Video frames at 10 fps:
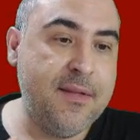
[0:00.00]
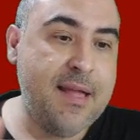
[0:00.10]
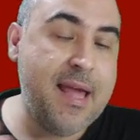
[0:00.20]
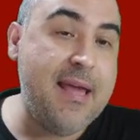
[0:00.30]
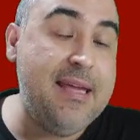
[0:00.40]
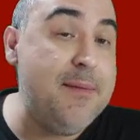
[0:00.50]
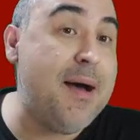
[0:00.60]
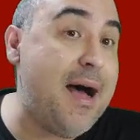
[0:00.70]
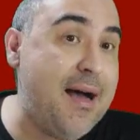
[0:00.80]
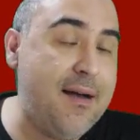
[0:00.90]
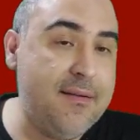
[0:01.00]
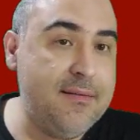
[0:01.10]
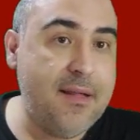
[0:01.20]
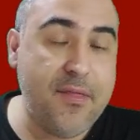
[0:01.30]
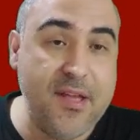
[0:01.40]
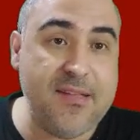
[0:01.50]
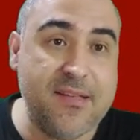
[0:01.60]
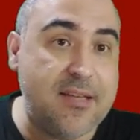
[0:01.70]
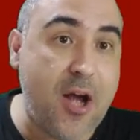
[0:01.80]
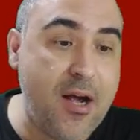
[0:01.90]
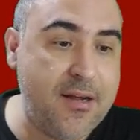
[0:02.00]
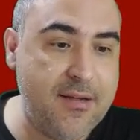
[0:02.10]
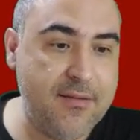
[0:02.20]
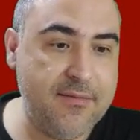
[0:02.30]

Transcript: Hey Hima a. This is a dog.